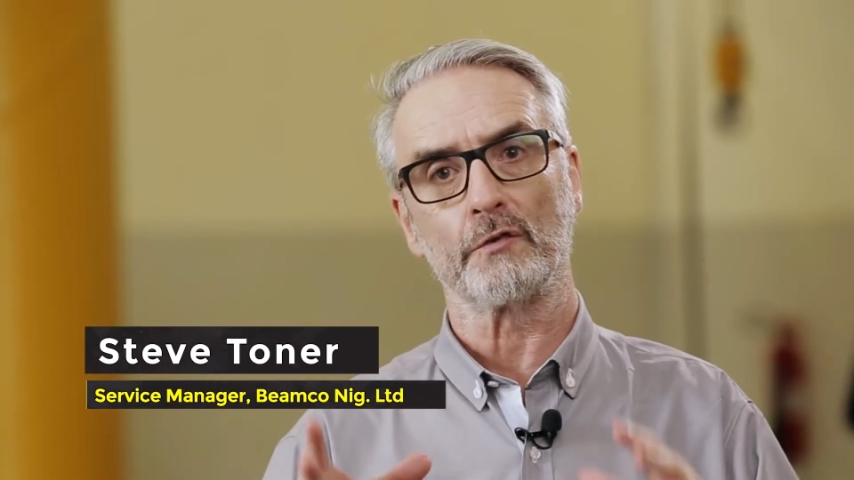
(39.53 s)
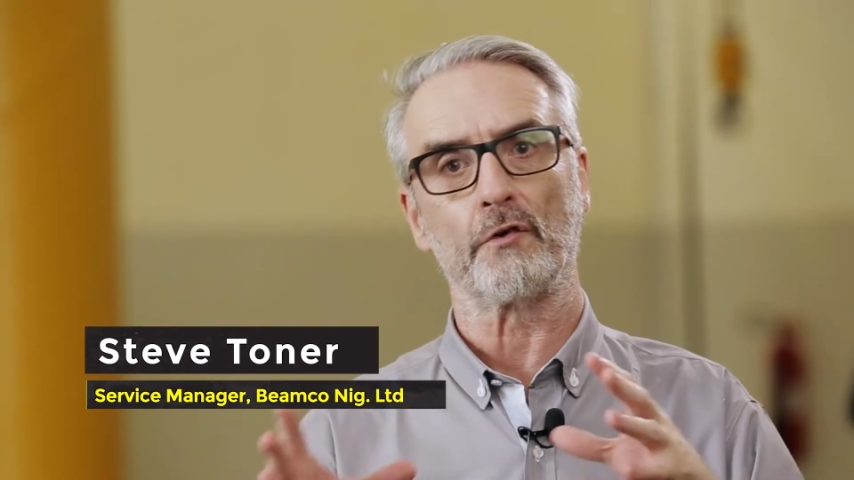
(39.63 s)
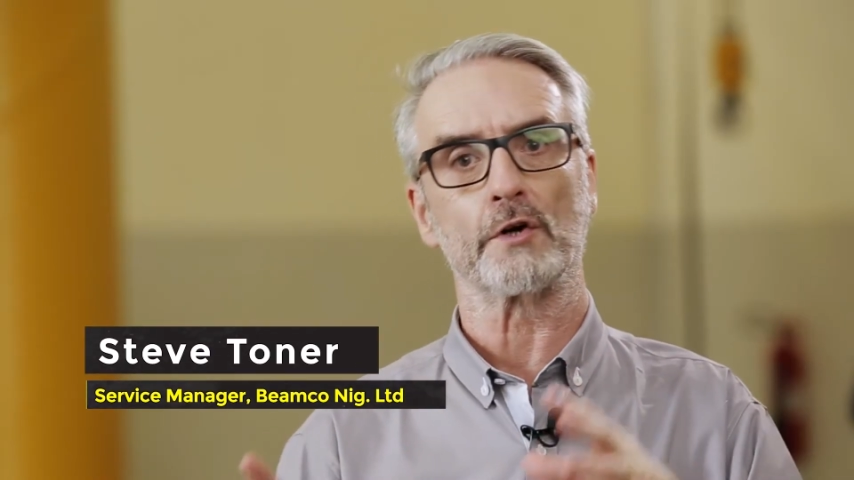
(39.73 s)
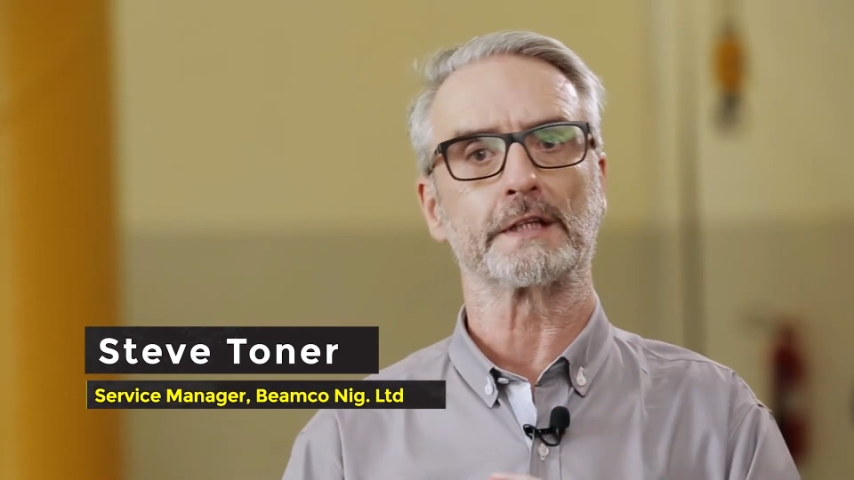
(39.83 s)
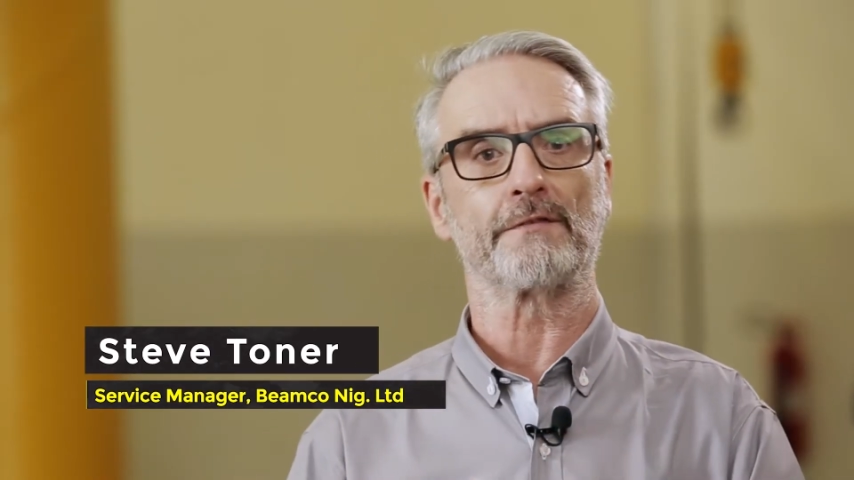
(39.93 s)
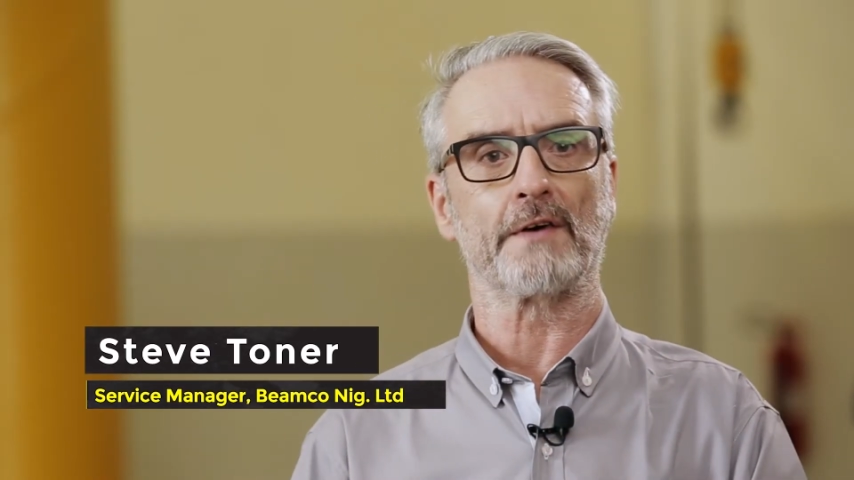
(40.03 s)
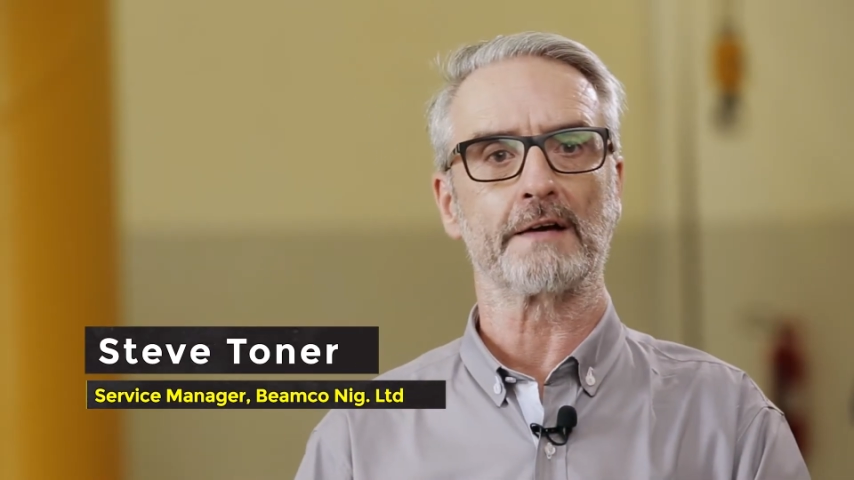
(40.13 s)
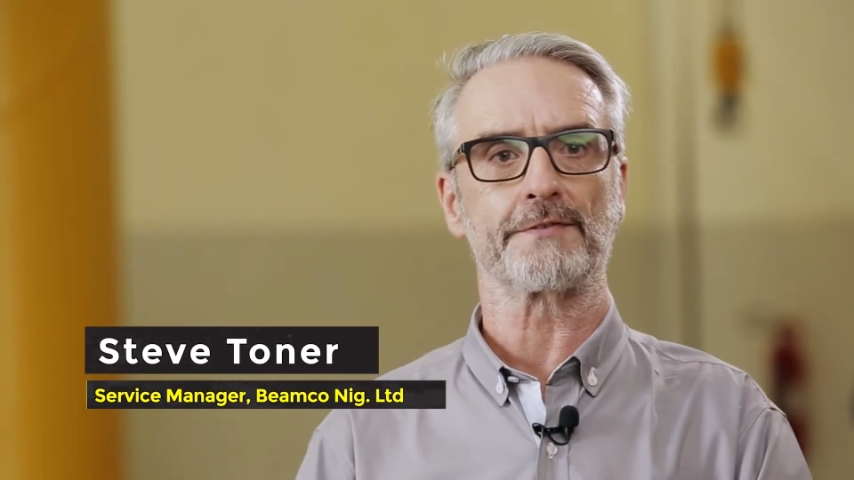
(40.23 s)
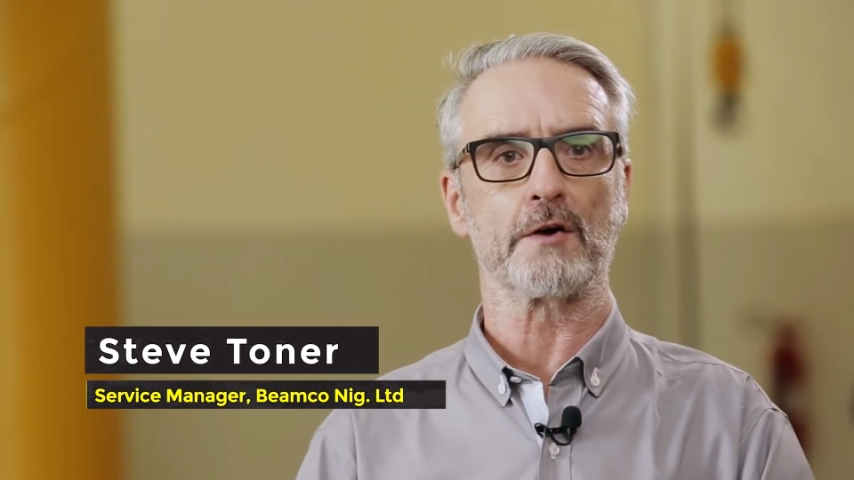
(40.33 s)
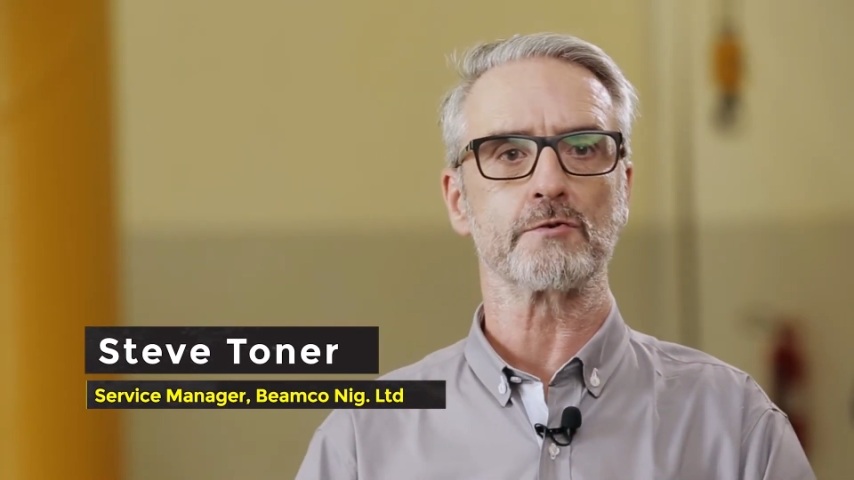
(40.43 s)

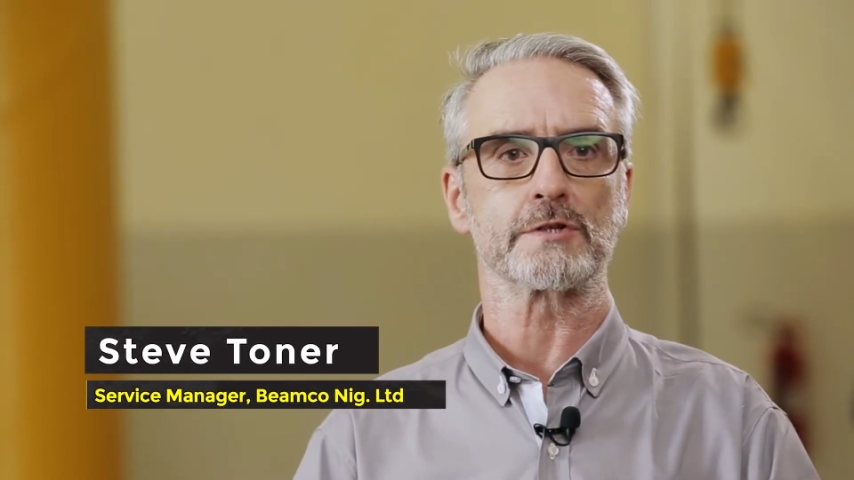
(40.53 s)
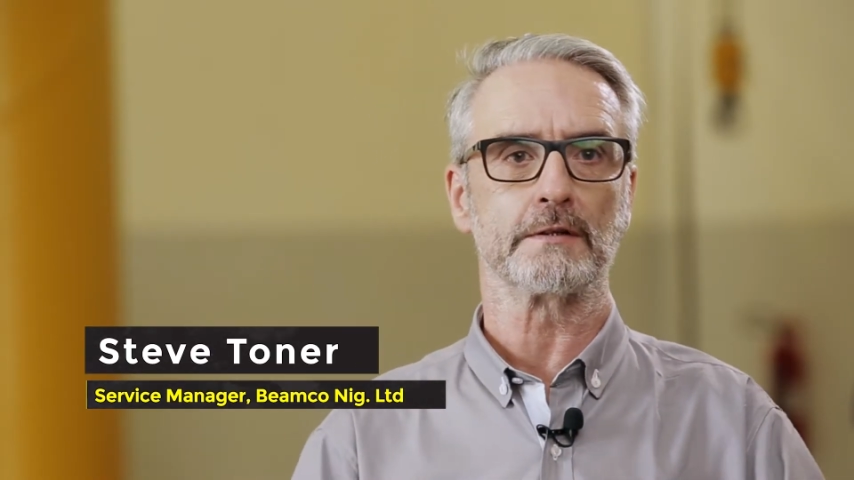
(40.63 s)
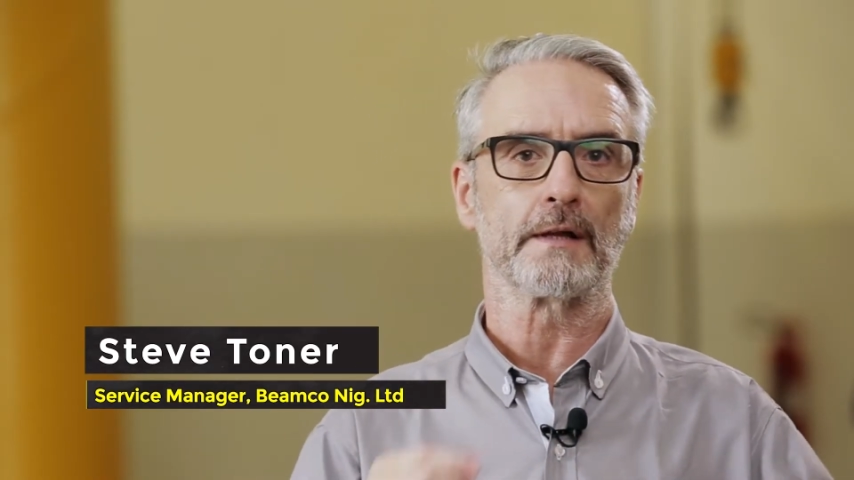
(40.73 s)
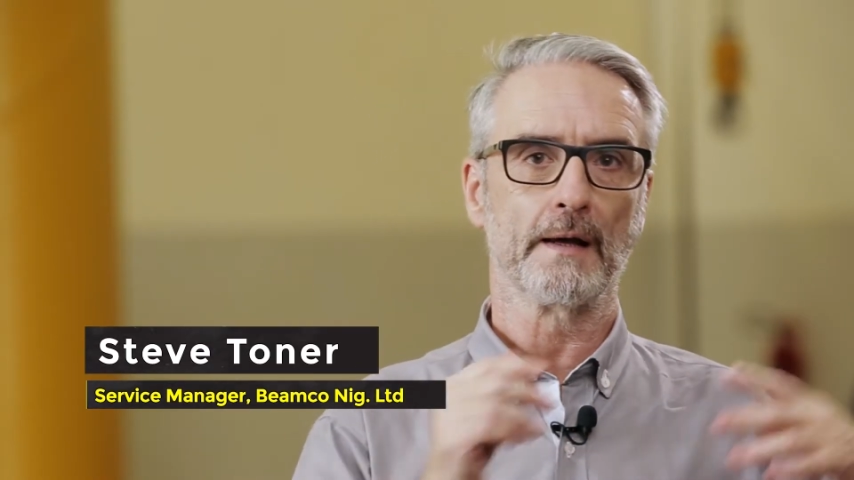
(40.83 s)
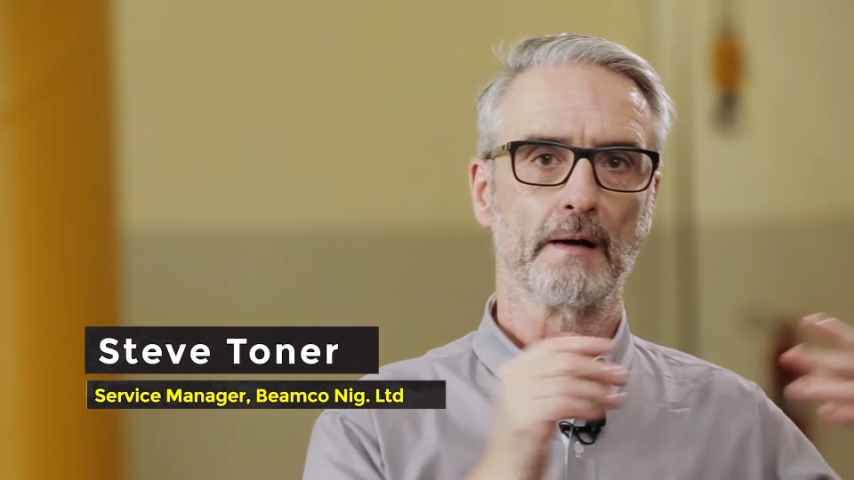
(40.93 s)
45000,